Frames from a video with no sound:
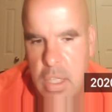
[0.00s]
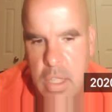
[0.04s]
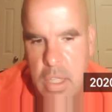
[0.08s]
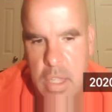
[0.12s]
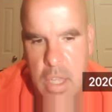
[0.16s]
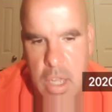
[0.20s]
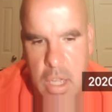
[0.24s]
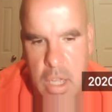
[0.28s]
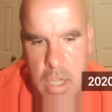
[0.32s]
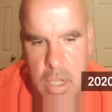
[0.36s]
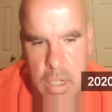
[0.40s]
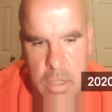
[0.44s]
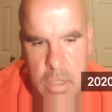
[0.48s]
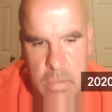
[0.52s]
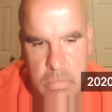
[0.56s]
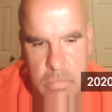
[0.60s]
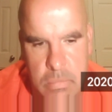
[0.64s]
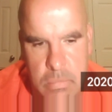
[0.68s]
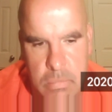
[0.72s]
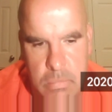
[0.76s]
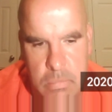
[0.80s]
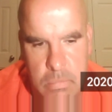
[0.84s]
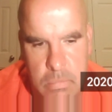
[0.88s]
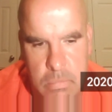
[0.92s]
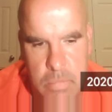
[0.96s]

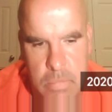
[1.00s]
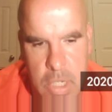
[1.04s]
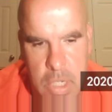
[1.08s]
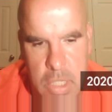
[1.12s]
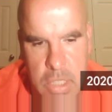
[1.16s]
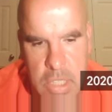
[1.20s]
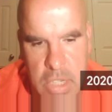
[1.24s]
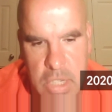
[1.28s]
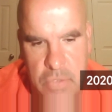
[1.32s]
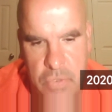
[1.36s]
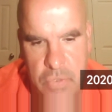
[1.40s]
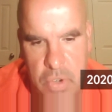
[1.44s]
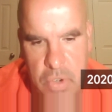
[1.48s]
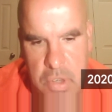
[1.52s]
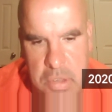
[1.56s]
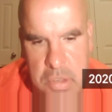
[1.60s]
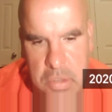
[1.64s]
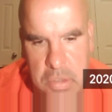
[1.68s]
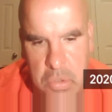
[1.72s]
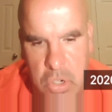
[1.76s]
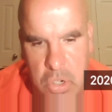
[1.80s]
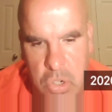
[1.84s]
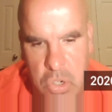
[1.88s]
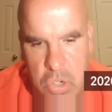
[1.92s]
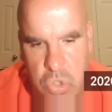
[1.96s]

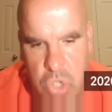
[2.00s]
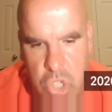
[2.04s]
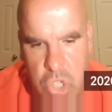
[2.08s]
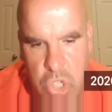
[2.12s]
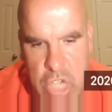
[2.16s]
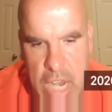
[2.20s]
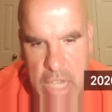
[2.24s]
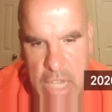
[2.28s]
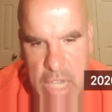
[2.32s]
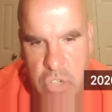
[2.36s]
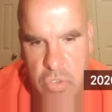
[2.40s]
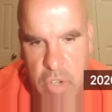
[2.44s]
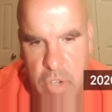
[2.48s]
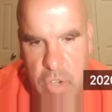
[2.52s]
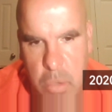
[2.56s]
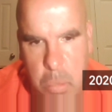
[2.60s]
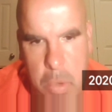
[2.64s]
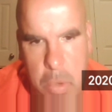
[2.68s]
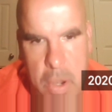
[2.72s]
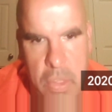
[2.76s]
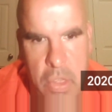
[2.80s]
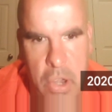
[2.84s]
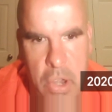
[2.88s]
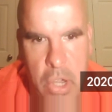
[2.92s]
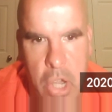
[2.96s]
sort of trajectory of
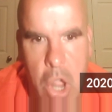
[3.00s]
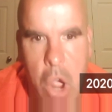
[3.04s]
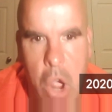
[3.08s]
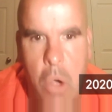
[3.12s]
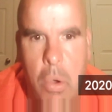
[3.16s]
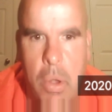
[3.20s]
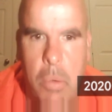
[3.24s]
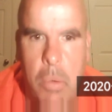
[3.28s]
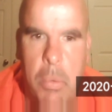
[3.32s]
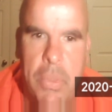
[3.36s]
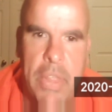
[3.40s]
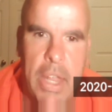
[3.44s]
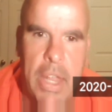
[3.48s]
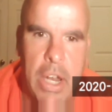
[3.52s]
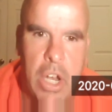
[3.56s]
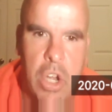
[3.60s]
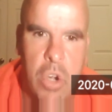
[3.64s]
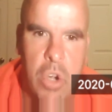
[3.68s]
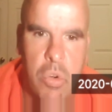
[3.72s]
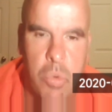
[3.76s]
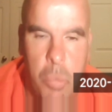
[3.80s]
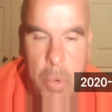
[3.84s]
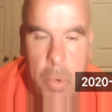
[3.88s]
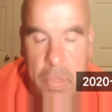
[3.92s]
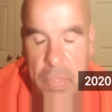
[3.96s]
where they're going with
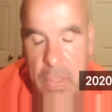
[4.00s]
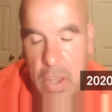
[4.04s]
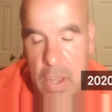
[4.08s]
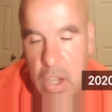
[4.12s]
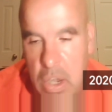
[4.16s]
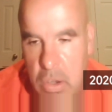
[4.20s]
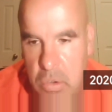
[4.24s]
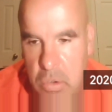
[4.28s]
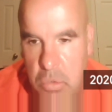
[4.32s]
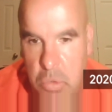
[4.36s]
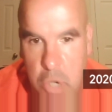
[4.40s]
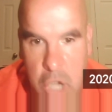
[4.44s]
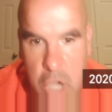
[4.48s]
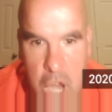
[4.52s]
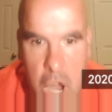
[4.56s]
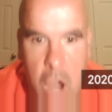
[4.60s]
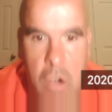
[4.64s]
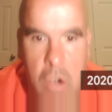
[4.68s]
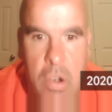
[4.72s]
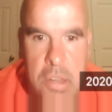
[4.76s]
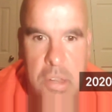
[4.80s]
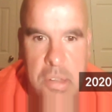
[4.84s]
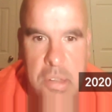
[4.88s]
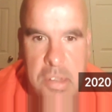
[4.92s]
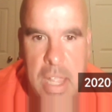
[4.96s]
their
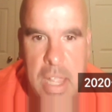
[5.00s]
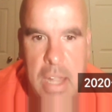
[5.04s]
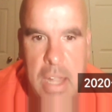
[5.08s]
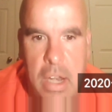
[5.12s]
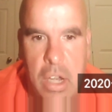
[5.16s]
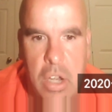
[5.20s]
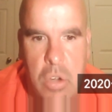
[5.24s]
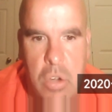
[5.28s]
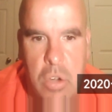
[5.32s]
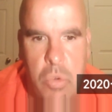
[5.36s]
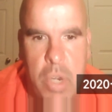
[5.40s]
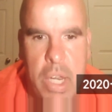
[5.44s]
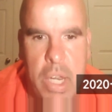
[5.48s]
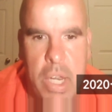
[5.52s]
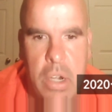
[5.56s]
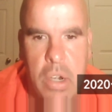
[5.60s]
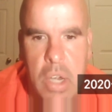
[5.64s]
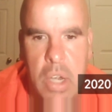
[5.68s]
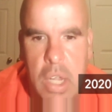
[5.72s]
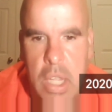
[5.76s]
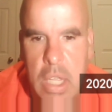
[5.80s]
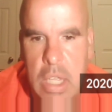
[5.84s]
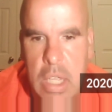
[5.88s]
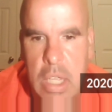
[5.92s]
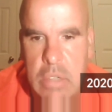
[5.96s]
current state of career.
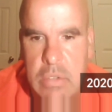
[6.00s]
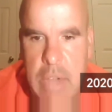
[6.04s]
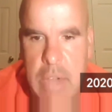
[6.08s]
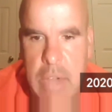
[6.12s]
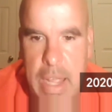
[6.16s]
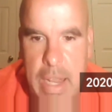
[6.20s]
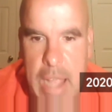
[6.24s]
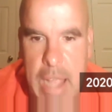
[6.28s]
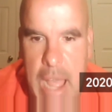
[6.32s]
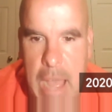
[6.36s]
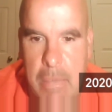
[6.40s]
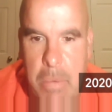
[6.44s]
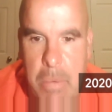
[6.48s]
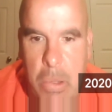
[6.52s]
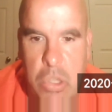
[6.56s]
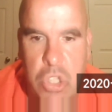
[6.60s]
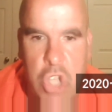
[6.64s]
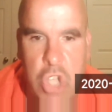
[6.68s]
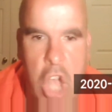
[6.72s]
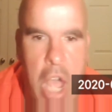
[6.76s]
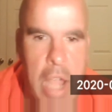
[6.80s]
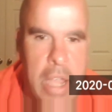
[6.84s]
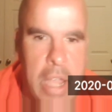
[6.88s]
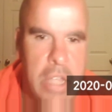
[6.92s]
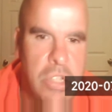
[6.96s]
Like, how about
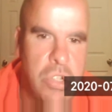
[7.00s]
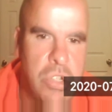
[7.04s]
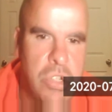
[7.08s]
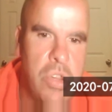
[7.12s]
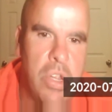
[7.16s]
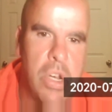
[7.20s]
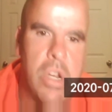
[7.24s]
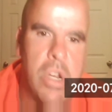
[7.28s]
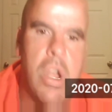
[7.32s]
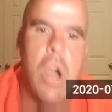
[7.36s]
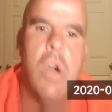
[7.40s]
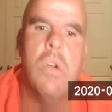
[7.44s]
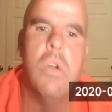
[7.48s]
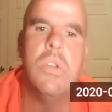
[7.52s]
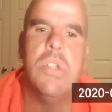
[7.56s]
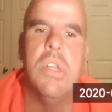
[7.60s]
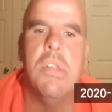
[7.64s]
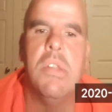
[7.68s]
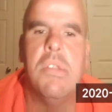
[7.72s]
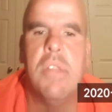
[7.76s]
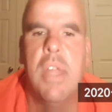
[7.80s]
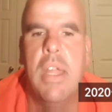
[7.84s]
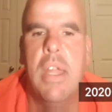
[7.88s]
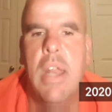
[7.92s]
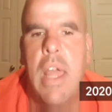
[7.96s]
talking to their coach and
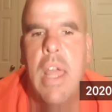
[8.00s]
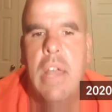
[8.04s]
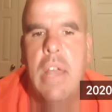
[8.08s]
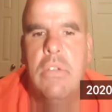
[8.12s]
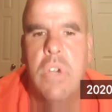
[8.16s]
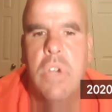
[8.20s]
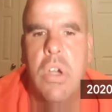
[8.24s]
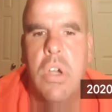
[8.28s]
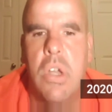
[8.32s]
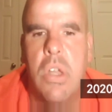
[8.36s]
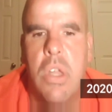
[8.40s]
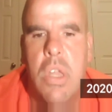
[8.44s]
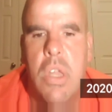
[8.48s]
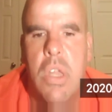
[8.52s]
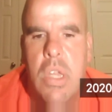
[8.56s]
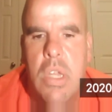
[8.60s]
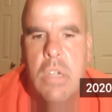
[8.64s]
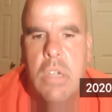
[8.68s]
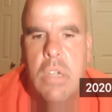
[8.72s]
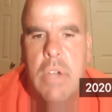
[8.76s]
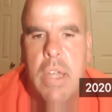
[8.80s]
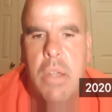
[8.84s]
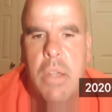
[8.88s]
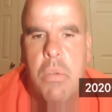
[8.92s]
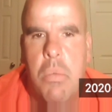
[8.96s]
saying, hey, look,
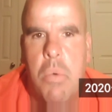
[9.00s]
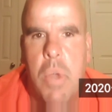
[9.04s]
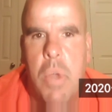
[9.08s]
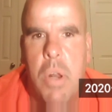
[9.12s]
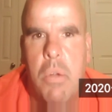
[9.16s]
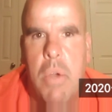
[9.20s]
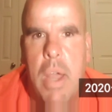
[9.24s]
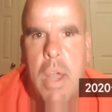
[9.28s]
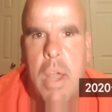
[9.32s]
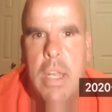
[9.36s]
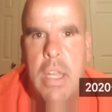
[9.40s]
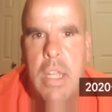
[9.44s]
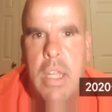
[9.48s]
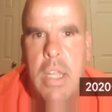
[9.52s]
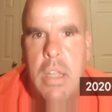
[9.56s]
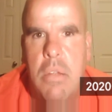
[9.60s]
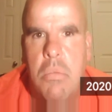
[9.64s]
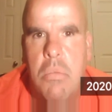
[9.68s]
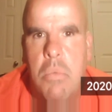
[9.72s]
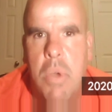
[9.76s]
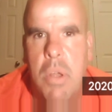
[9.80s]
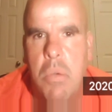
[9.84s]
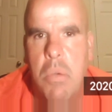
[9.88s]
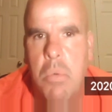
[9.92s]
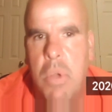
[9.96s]
what do I need?
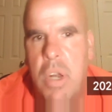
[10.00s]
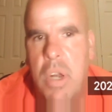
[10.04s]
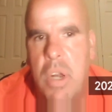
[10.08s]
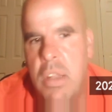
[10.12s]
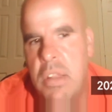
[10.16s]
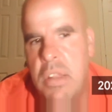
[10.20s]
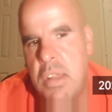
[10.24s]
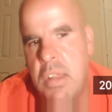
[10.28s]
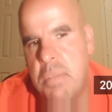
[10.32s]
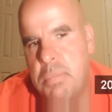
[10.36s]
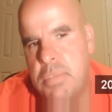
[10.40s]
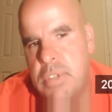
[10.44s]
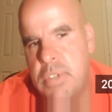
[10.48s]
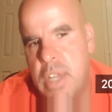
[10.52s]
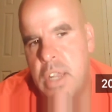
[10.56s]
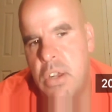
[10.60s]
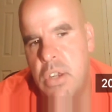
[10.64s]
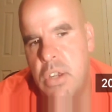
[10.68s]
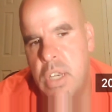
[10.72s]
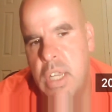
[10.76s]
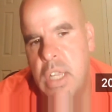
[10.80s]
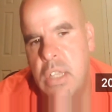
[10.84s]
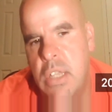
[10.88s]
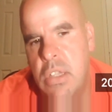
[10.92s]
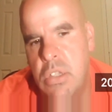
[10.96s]
What does this player
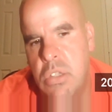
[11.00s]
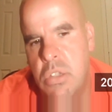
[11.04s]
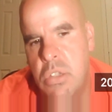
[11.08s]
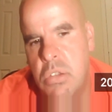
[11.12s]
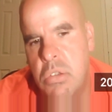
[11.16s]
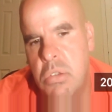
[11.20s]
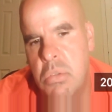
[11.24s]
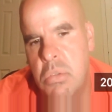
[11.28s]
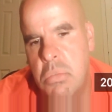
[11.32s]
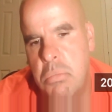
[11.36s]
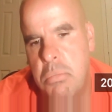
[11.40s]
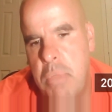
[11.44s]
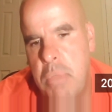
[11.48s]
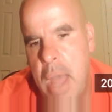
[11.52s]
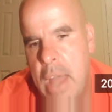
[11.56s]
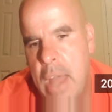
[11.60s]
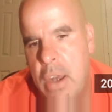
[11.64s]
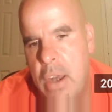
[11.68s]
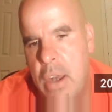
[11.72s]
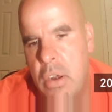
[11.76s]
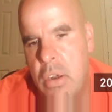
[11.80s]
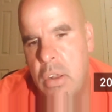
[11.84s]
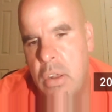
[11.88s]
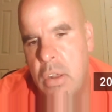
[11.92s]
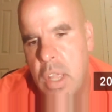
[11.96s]
need to do
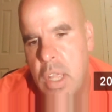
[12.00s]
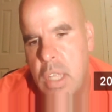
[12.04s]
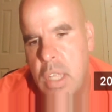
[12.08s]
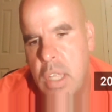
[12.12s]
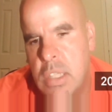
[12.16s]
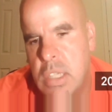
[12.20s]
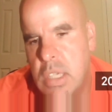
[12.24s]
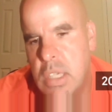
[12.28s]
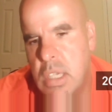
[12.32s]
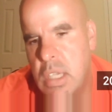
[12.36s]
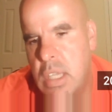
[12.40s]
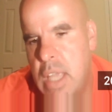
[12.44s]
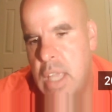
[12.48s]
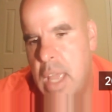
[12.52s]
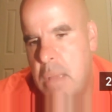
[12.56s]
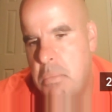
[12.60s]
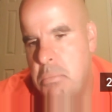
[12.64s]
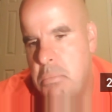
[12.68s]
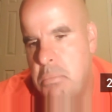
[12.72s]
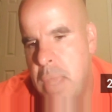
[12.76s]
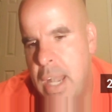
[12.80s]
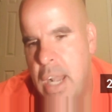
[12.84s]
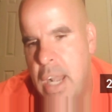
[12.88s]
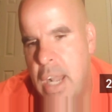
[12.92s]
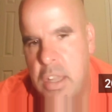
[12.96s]
better to get
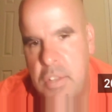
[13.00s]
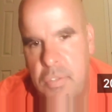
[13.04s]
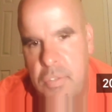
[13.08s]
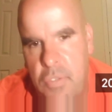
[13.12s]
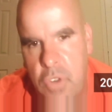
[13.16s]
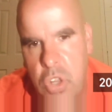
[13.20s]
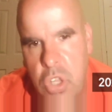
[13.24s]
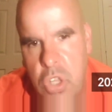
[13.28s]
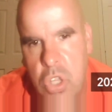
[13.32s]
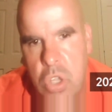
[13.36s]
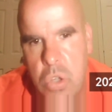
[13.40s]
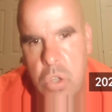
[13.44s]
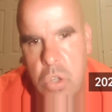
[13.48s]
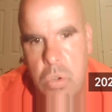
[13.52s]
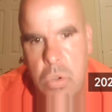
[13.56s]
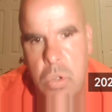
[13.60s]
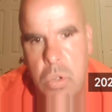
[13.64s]
minutes for you?